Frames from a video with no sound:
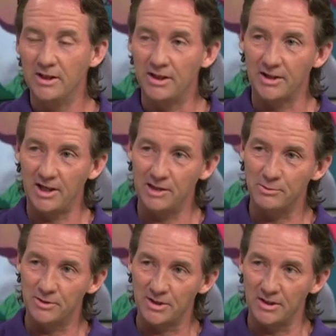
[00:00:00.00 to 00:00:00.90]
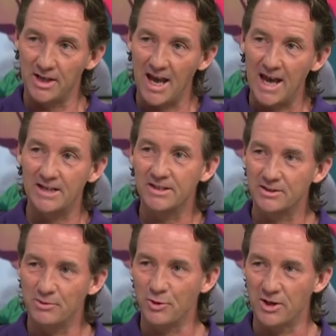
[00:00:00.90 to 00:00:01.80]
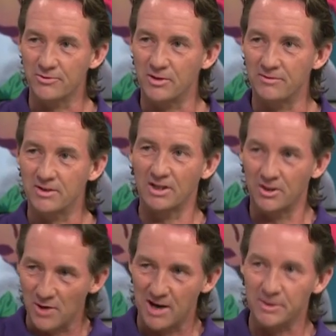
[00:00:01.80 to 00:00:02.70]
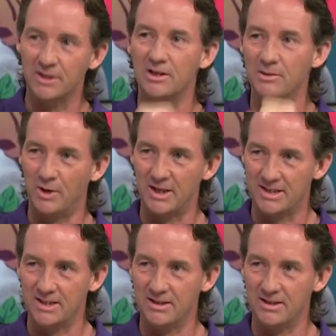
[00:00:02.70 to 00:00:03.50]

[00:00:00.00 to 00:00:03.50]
and they're able to end the prey drive, so they grab it and they bite it.